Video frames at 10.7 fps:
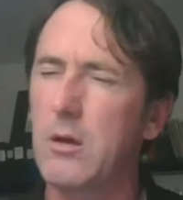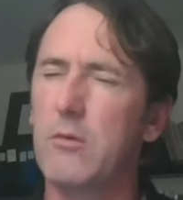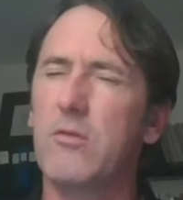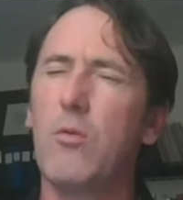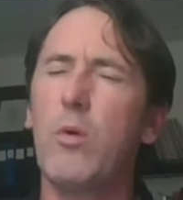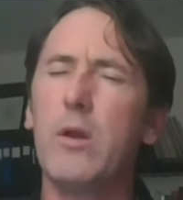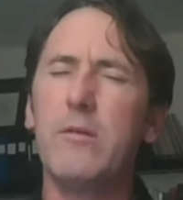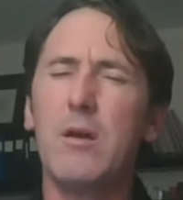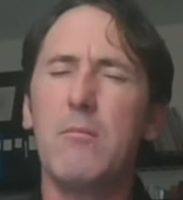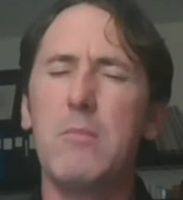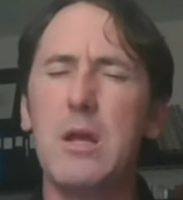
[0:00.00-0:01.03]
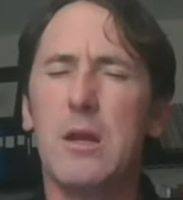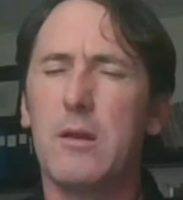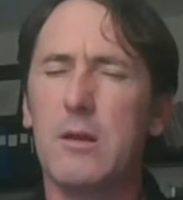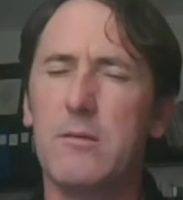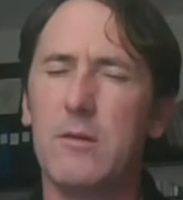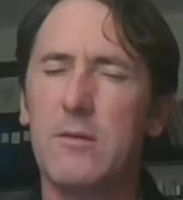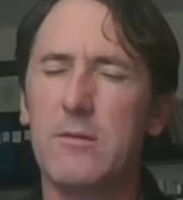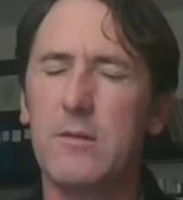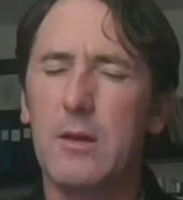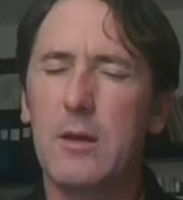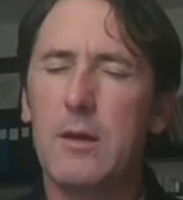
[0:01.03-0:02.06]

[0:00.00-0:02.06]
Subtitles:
so what does that mean? Is this